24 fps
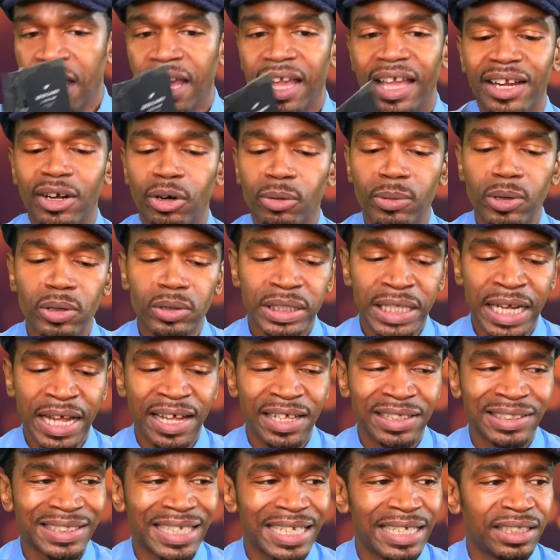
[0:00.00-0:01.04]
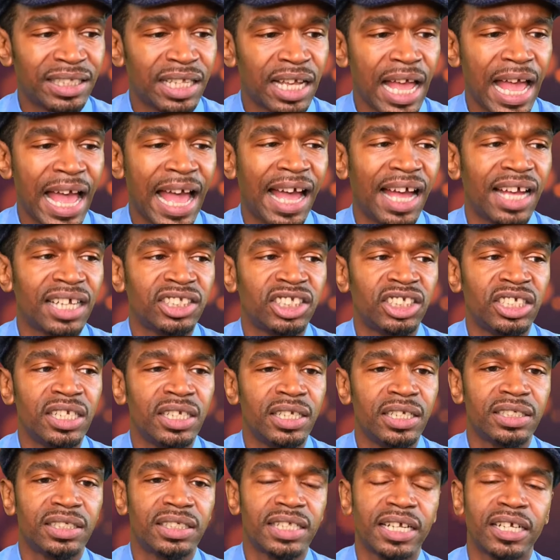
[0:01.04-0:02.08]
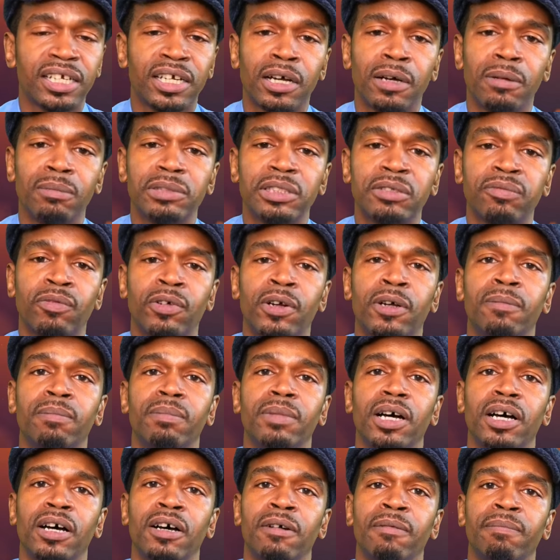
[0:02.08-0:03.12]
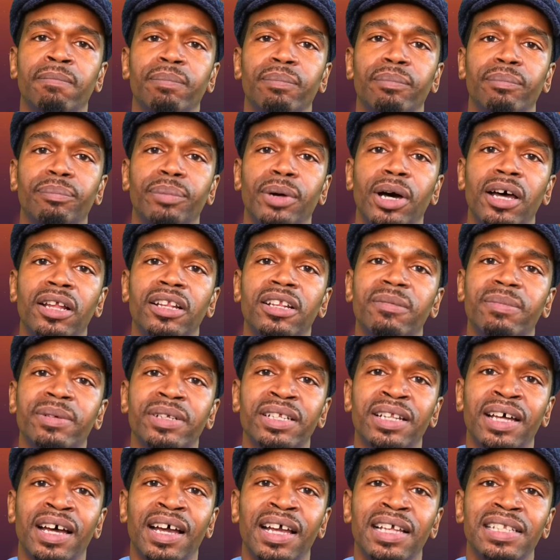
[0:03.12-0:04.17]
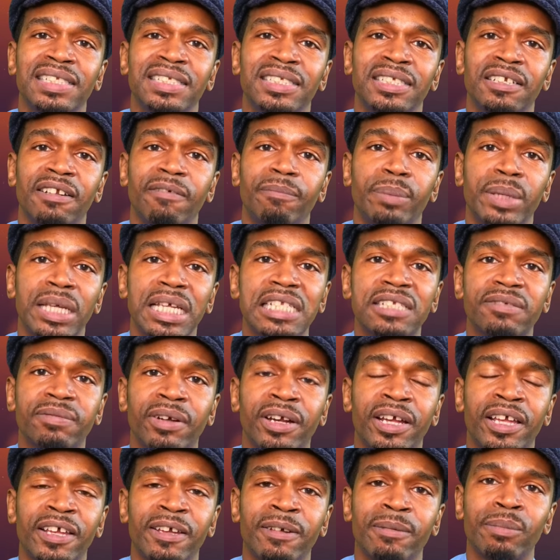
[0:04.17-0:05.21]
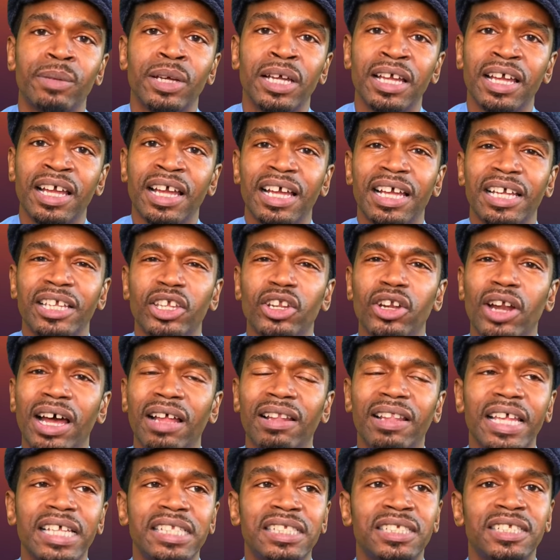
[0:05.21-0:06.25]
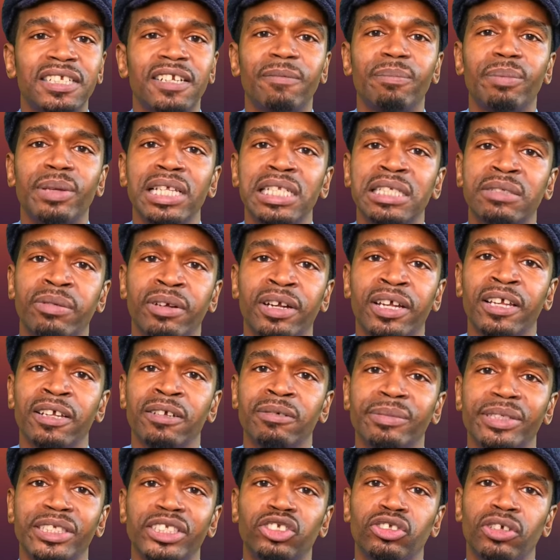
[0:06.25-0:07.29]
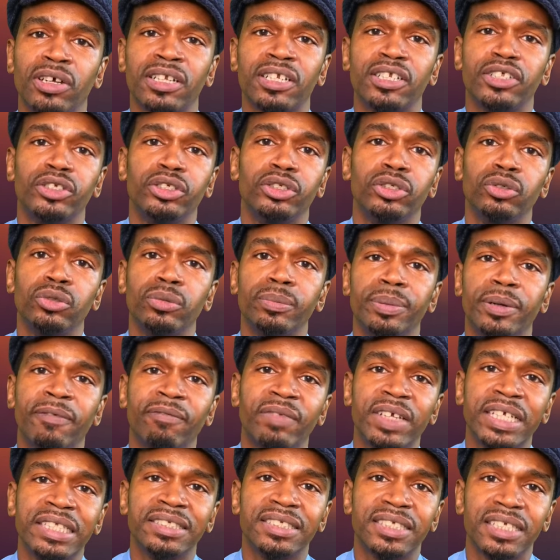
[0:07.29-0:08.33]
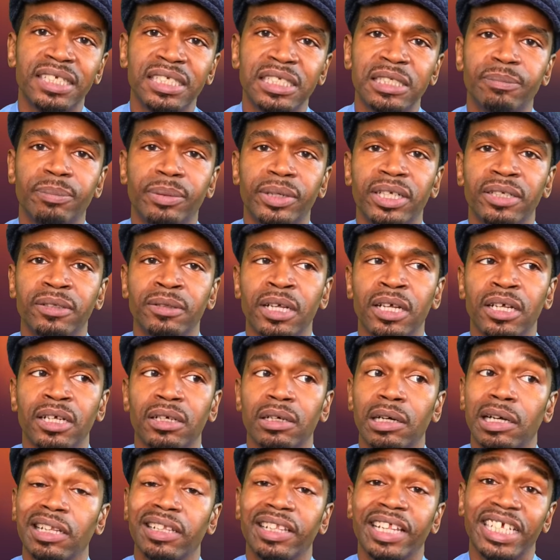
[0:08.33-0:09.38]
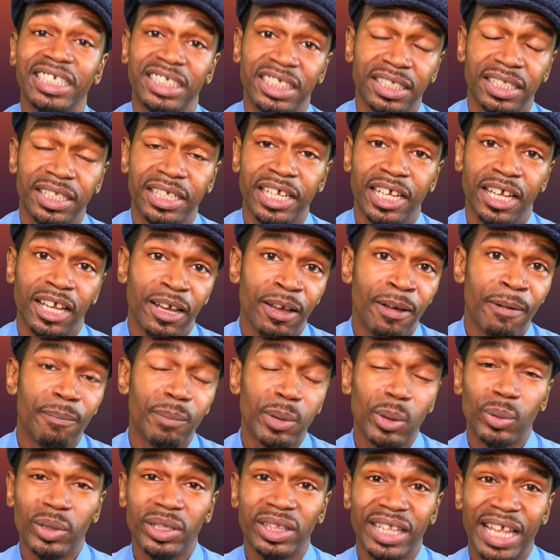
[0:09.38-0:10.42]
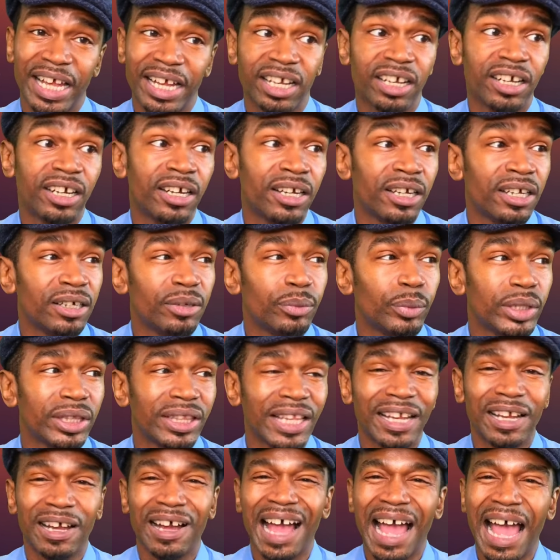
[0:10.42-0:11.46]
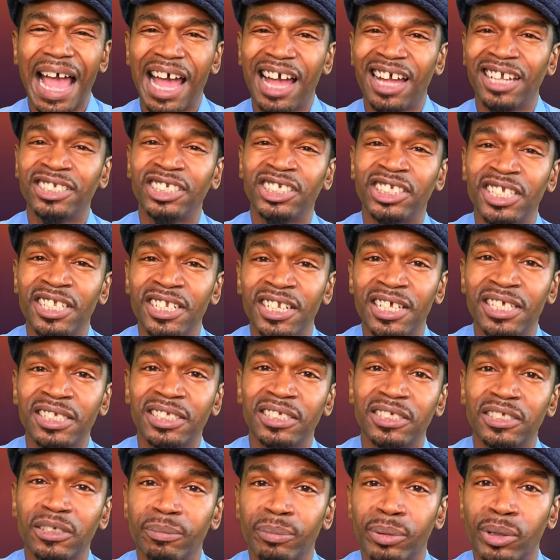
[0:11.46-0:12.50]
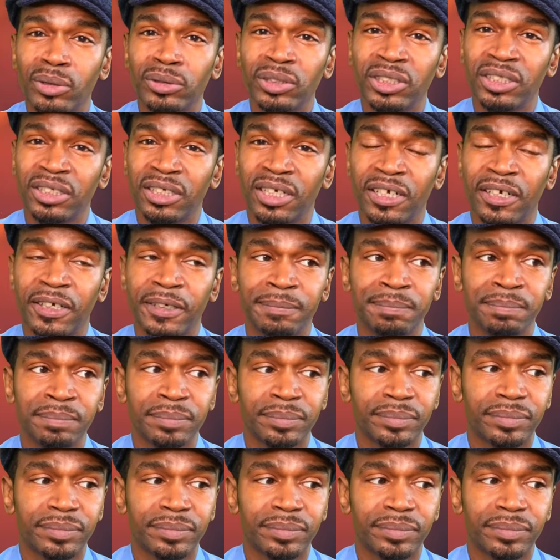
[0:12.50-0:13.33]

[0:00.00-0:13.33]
It almost has like the ashiness that comes from Bond number 9, Centerpiece for Him. You know how like Centerpiece for Him is trying to dupe Aventus, but allegedly, but with like a ashiness as opposed to the